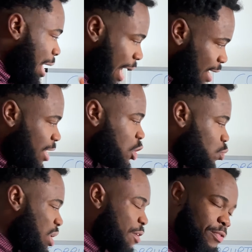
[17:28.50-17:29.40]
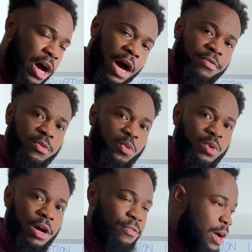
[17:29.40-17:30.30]
at least you'd have, had you would
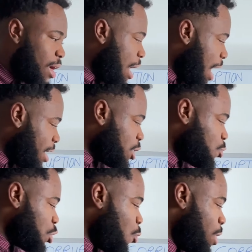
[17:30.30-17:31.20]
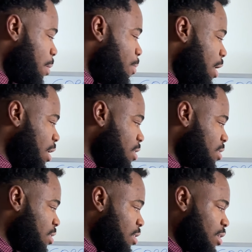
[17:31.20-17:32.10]
have had a situation whereby
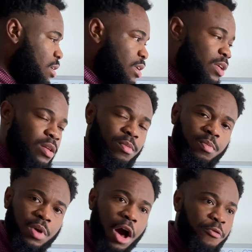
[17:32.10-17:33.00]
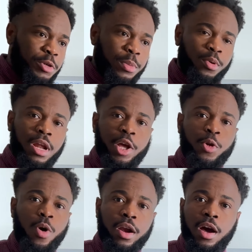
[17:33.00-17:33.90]
average people like
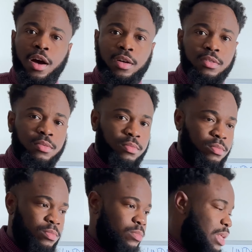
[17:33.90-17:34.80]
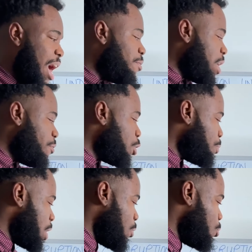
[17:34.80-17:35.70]
you and I average man
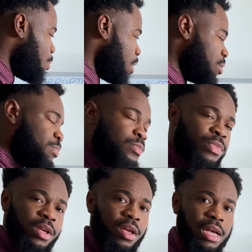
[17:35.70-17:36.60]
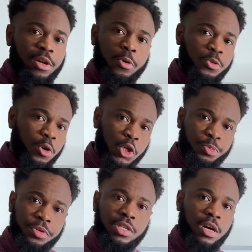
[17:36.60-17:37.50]
or woman can go to
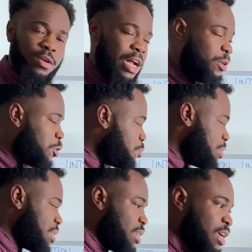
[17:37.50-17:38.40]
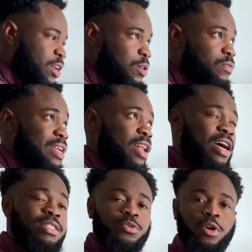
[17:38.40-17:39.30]
hospital and not be scared of the
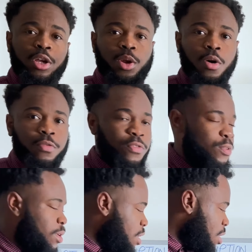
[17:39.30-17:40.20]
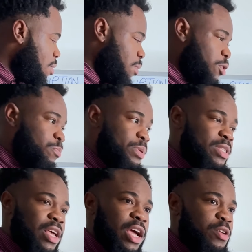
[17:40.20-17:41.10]
lights going off, will not be
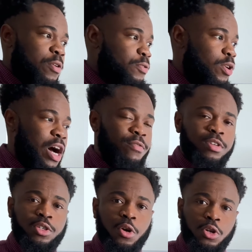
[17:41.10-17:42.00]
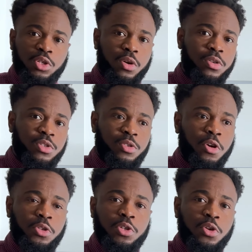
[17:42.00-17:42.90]
scared of not having doctors,
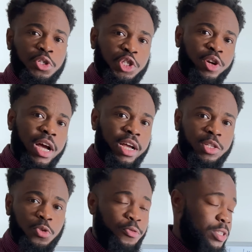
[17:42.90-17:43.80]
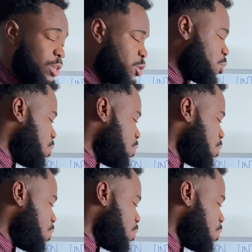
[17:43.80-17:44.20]
doctors on strike and so forth and so